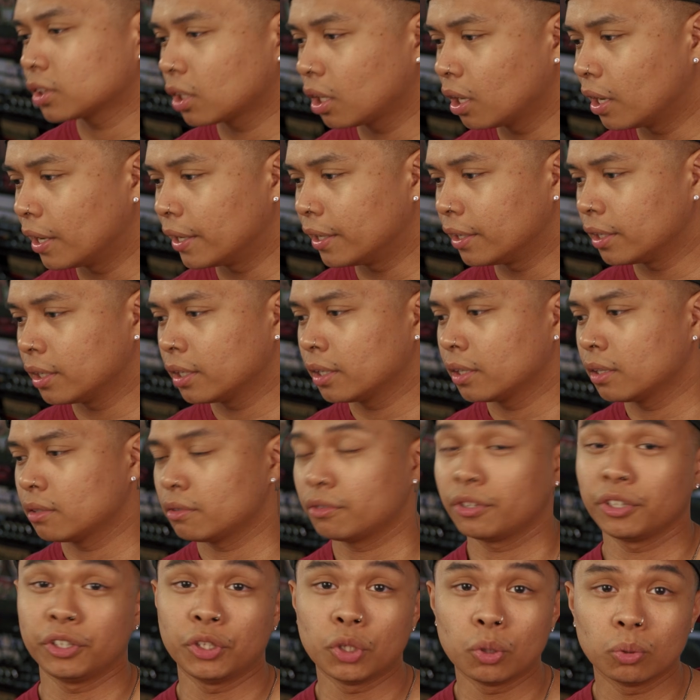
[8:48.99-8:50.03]
on
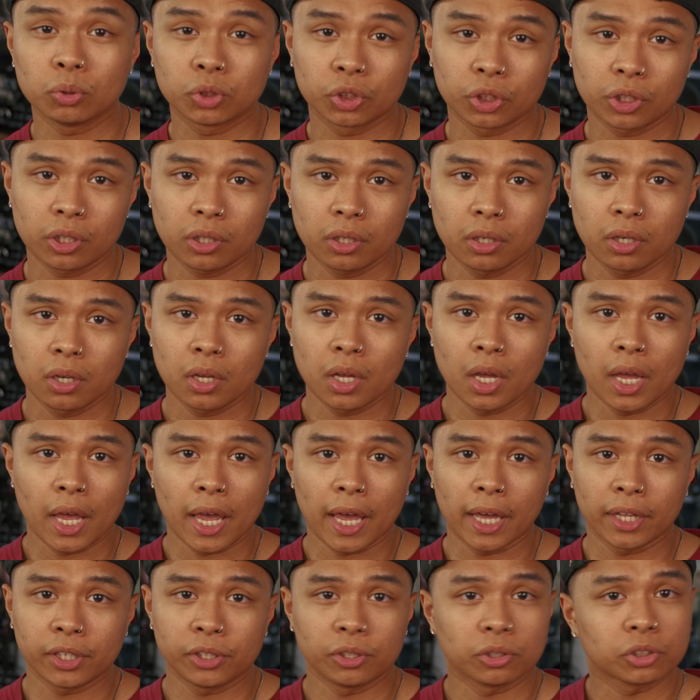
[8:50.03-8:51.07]
the user
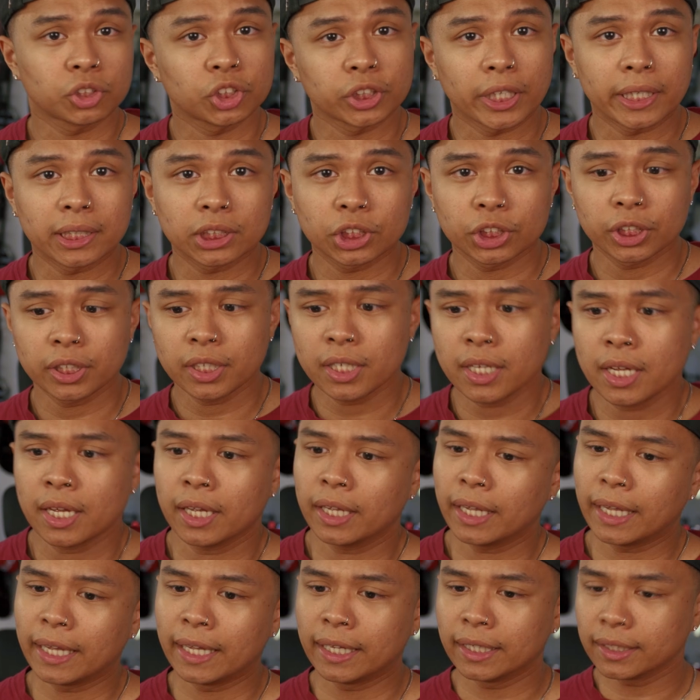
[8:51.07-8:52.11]
and your station,
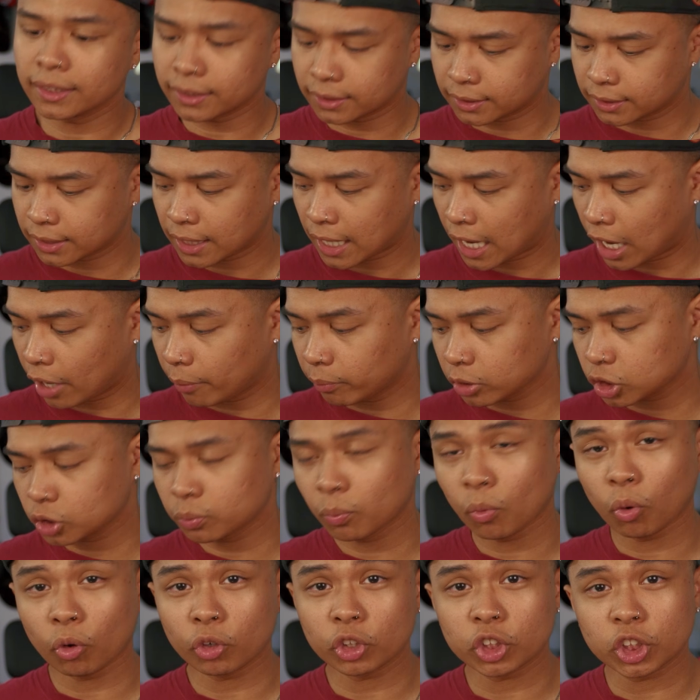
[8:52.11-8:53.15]
is how much
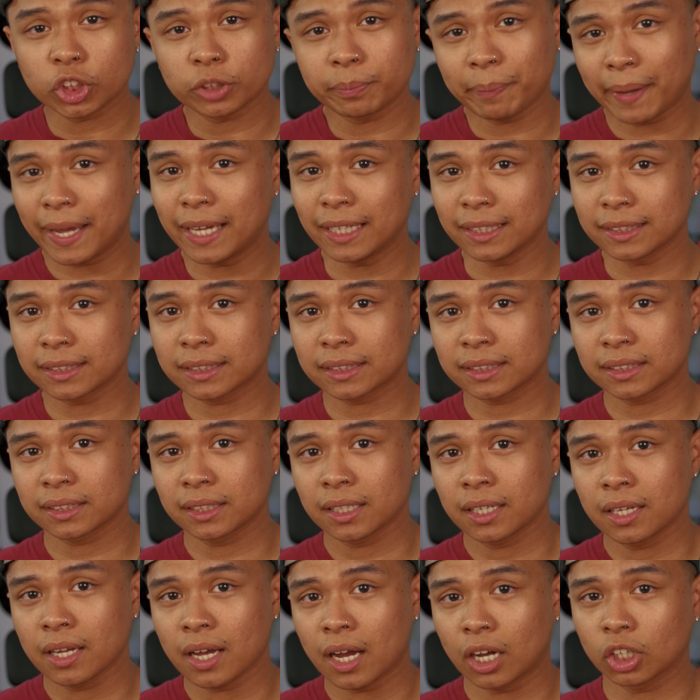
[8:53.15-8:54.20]
more space
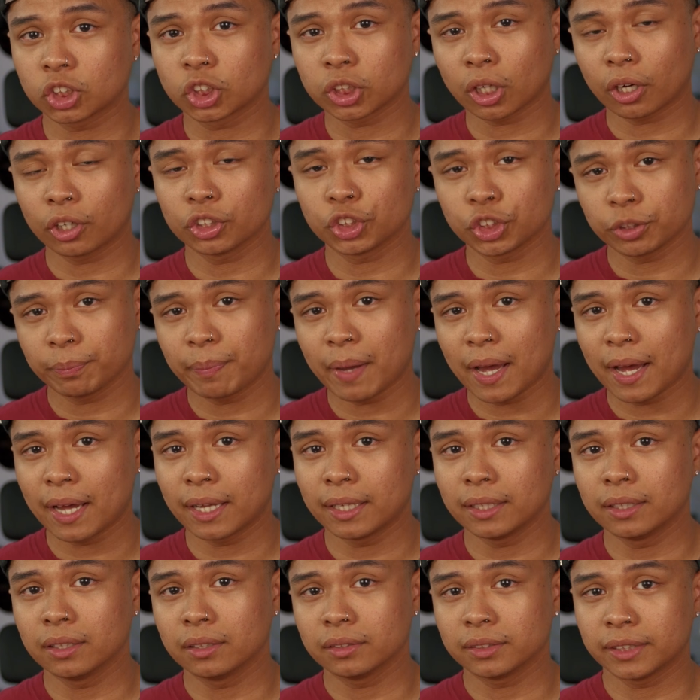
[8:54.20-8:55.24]
a charging
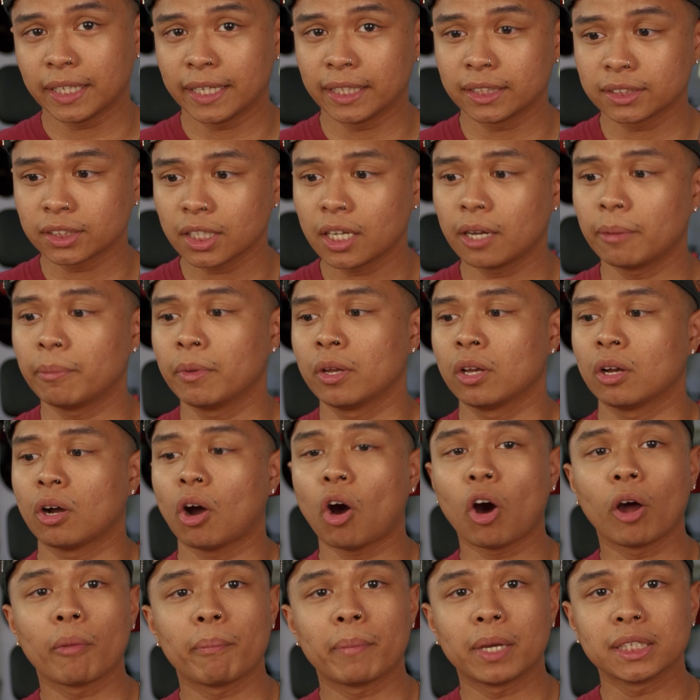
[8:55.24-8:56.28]
pad takes up
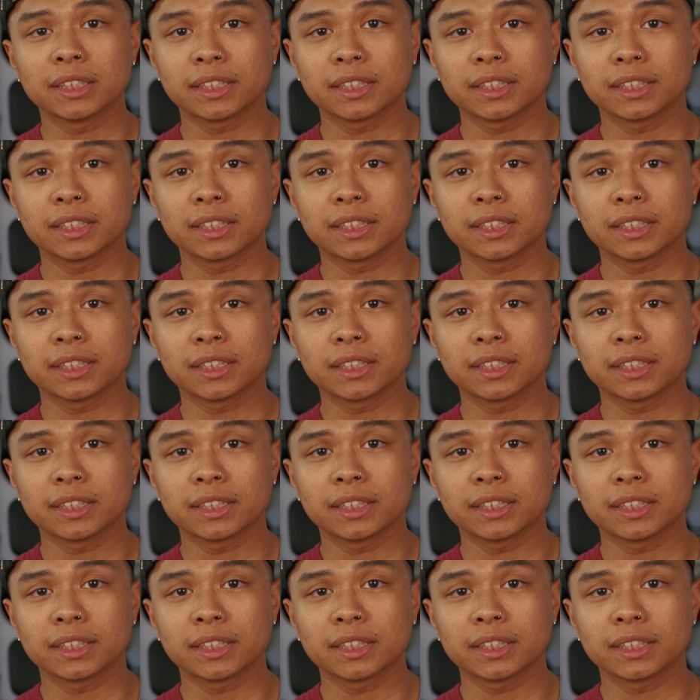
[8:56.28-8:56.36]
on my